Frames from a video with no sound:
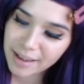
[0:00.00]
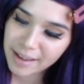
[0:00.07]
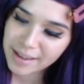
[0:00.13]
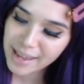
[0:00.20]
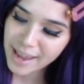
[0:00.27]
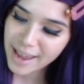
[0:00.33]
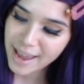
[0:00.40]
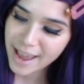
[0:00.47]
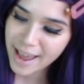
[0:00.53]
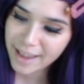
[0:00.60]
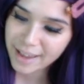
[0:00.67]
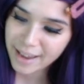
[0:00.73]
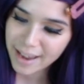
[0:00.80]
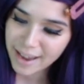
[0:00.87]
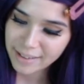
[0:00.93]
Yeah,
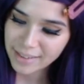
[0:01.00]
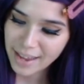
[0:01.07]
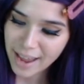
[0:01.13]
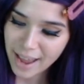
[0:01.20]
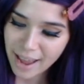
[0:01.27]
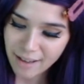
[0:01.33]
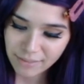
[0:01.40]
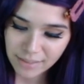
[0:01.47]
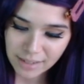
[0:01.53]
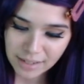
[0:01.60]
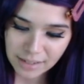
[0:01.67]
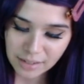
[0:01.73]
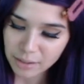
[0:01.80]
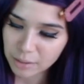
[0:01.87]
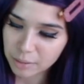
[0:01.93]
they have
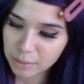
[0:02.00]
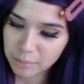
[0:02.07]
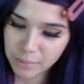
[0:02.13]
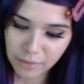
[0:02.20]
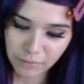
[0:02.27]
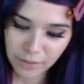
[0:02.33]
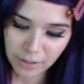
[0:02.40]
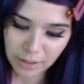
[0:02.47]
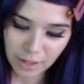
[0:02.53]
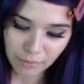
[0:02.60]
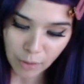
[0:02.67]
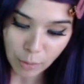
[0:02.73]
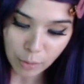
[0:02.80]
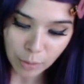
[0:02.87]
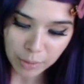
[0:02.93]
these, oh, it fell off.
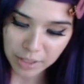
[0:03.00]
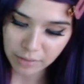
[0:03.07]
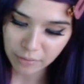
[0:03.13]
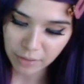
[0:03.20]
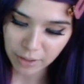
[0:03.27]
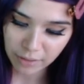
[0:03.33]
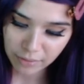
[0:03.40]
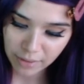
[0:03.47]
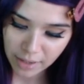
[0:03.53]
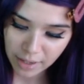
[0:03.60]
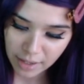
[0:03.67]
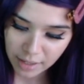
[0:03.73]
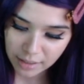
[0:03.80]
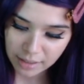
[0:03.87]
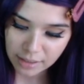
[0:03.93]
Oh no, it didn't fall off.
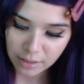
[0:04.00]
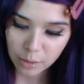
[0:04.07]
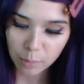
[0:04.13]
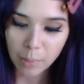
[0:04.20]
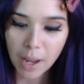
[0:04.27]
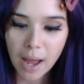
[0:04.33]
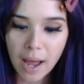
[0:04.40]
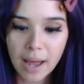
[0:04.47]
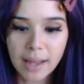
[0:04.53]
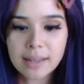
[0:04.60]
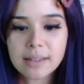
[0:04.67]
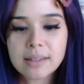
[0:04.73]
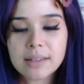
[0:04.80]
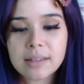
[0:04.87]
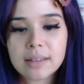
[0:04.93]
These little
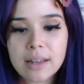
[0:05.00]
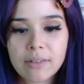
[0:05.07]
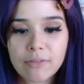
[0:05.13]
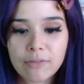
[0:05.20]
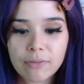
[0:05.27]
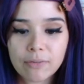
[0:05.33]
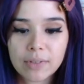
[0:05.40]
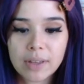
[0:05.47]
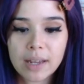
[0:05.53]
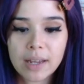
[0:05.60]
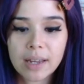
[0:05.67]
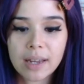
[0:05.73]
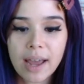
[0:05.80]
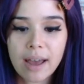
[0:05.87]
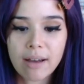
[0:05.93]
pods,
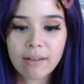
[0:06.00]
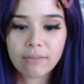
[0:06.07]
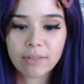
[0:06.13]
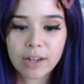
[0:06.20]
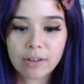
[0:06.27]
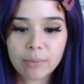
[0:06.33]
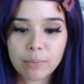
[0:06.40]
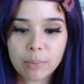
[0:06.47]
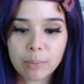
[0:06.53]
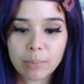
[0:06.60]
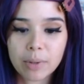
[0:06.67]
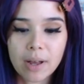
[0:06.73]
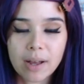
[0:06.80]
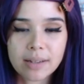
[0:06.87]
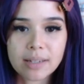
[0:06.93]
they have like
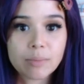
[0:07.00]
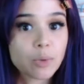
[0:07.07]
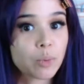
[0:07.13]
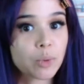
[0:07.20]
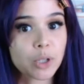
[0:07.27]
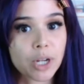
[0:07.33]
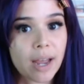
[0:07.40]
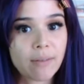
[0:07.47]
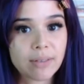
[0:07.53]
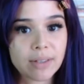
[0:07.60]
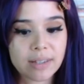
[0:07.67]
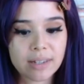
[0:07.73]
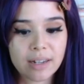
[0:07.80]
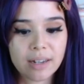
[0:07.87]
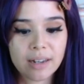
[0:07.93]
blossoms, which I haven't
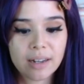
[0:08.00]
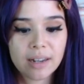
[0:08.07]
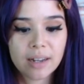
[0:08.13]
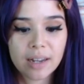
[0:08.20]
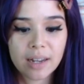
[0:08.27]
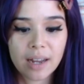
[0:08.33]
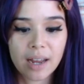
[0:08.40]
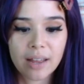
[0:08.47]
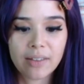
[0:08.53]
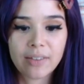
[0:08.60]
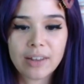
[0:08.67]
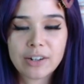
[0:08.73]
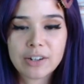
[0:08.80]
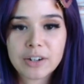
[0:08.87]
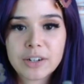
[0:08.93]
seen, and then
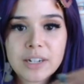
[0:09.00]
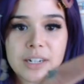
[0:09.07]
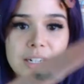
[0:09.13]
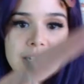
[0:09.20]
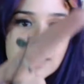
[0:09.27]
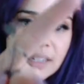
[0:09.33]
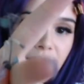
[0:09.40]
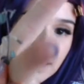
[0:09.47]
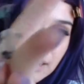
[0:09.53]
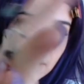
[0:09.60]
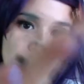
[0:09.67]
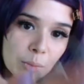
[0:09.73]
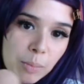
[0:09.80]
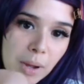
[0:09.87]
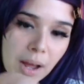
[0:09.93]
they turn into these like
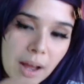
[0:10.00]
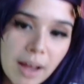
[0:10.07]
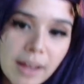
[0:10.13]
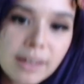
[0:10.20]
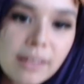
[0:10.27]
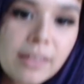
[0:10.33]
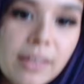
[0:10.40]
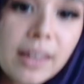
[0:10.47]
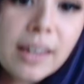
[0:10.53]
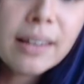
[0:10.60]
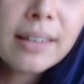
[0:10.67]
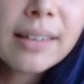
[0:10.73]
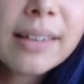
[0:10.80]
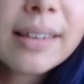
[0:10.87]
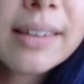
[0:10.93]
little pod
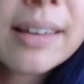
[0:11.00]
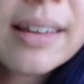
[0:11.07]
things.